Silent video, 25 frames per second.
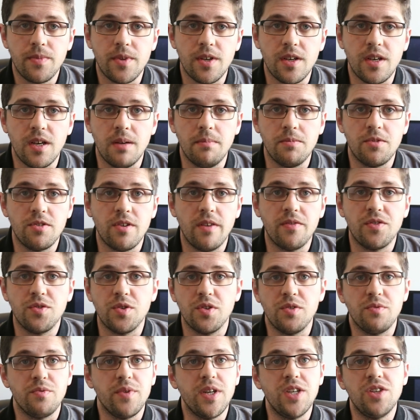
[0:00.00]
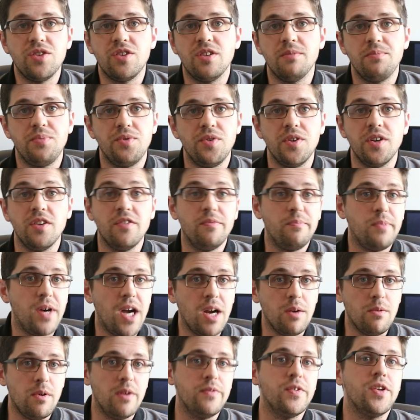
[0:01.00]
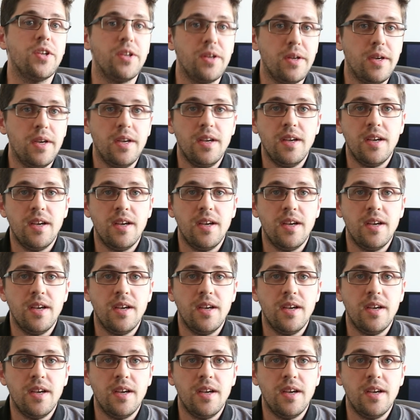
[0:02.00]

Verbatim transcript: Um, so I've sort of reached the point of PyRevit.